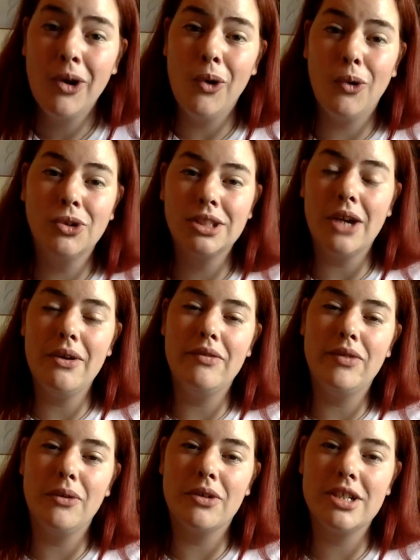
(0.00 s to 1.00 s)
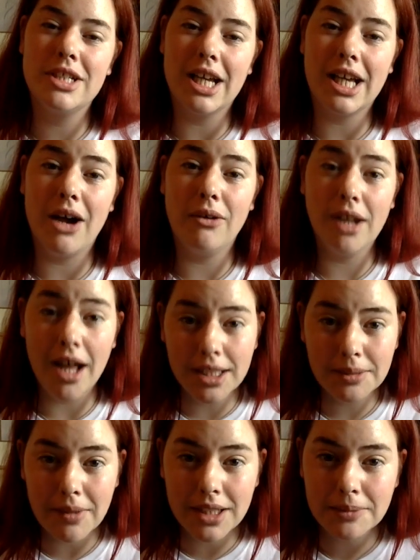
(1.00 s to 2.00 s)
Also, if you want to check out
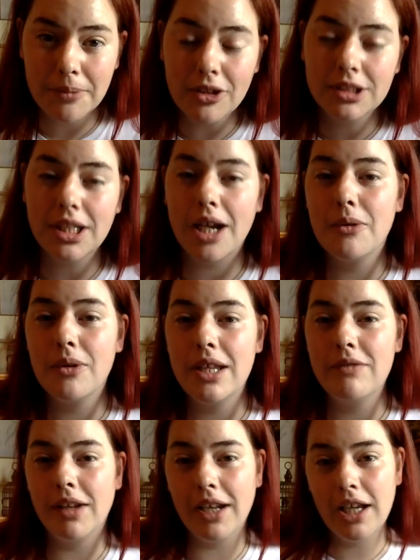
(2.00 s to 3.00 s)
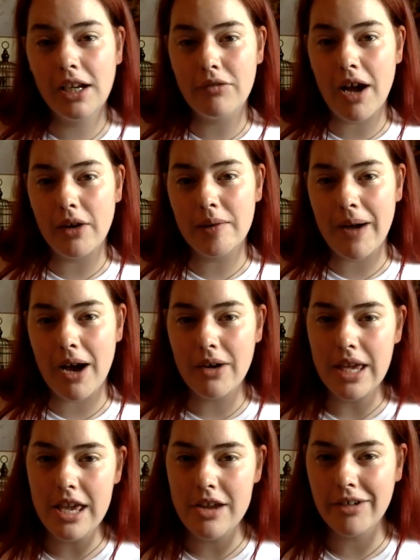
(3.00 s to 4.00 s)
last month's box, I will leave a link round
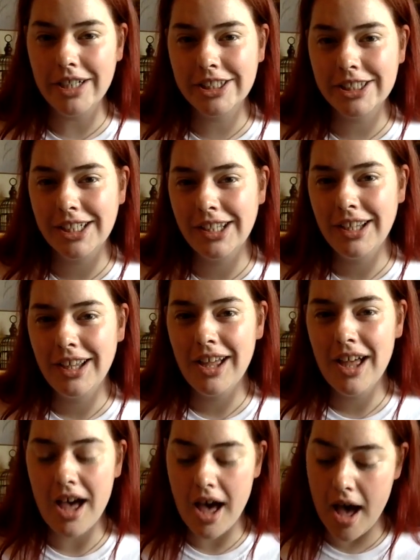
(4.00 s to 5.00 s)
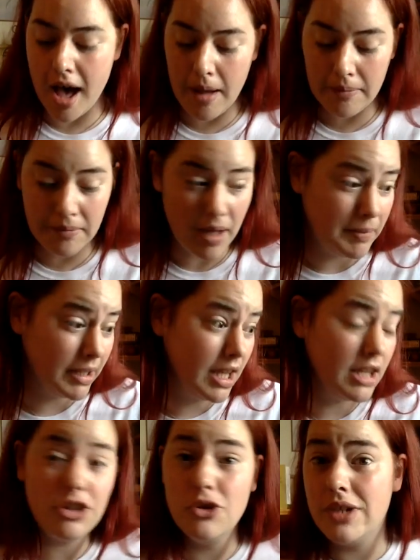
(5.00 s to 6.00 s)
about here-ish. But
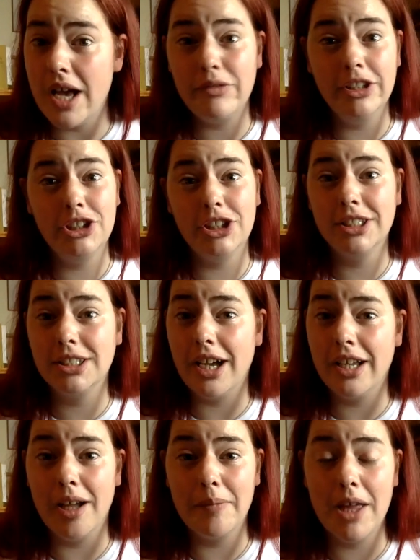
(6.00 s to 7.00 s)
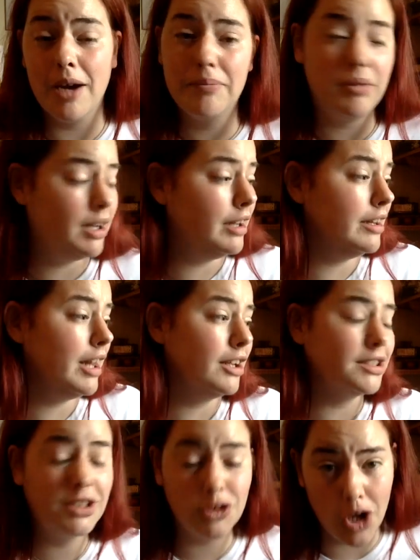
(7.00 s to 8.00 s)
you definitely should sign up. They are brilliant. They
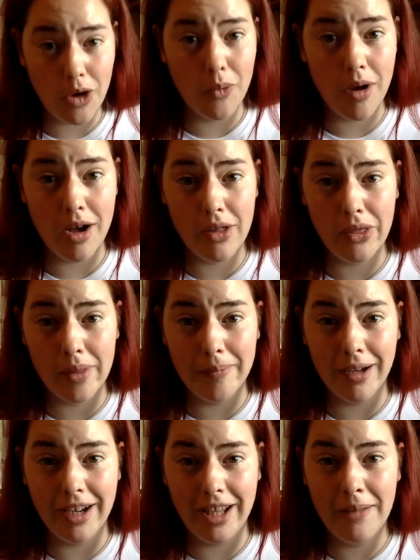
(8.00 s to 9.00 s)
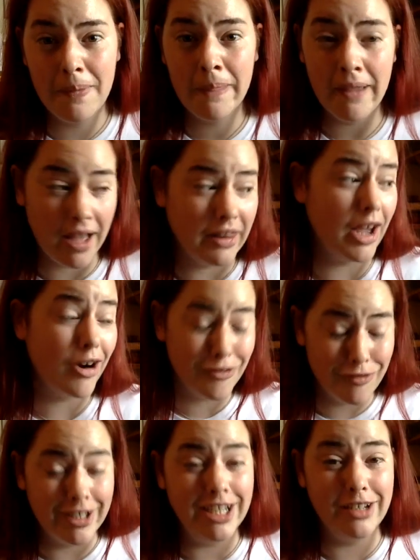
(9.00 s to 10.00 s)
are so worth the money. And they are
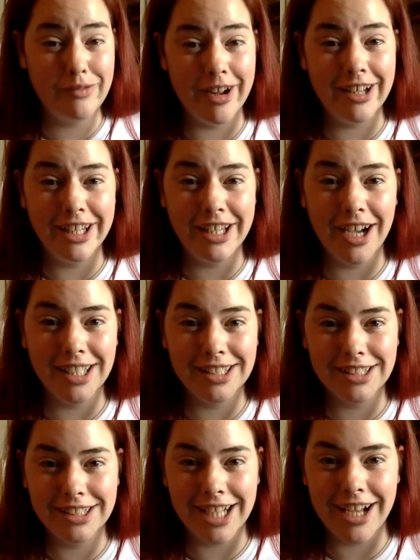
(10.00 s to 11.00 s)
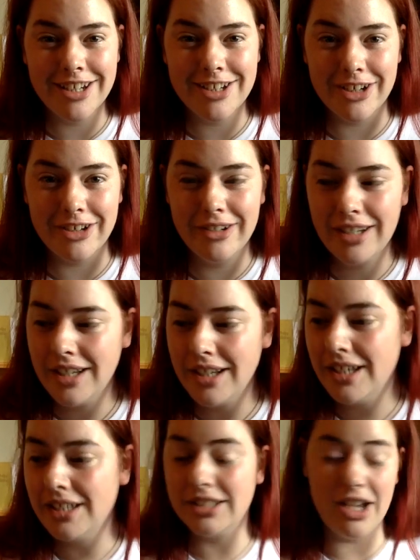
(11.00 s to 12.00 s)
really friendly guys to chat to.
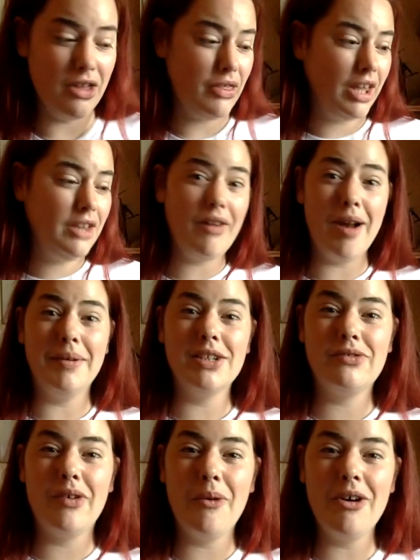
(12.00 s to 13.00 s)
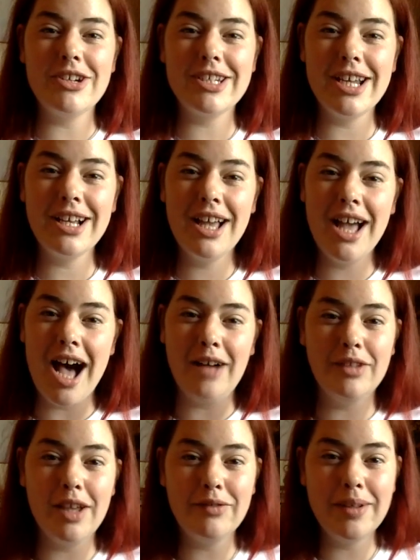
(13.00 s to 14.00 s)
So thank you very much for watching.
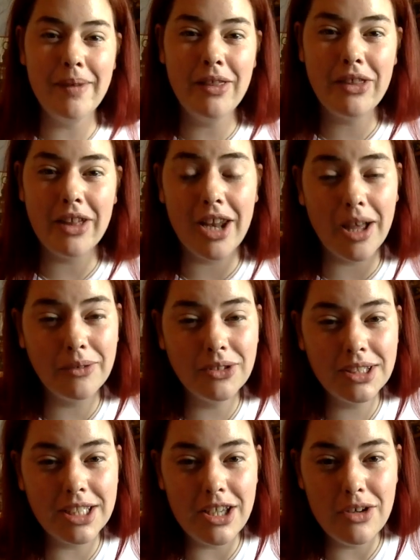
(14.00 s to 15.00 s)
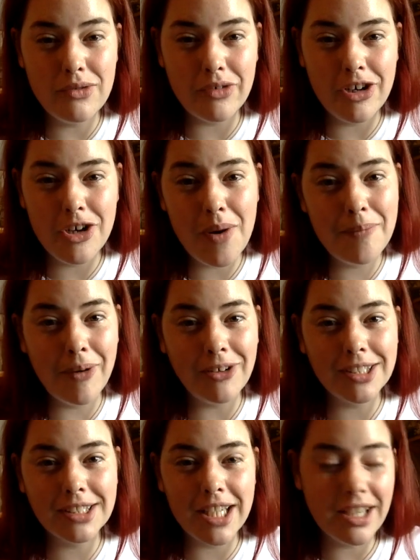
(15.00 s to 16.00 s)
Have a lovely month, and I will see you for a new
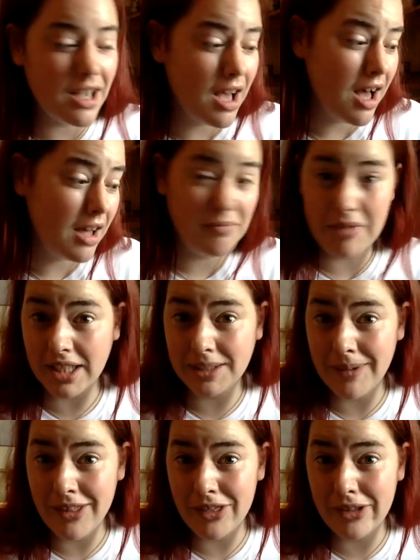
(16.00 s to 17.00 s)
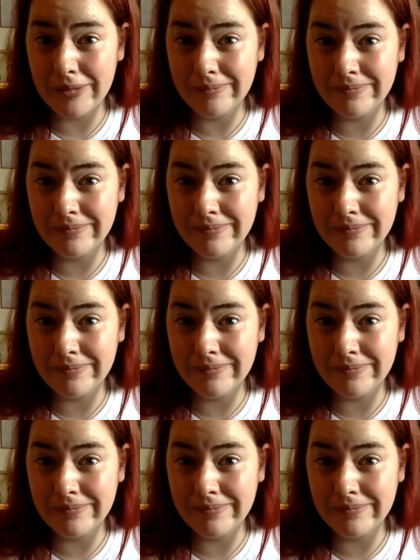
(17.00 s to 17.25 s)
unboxing next month.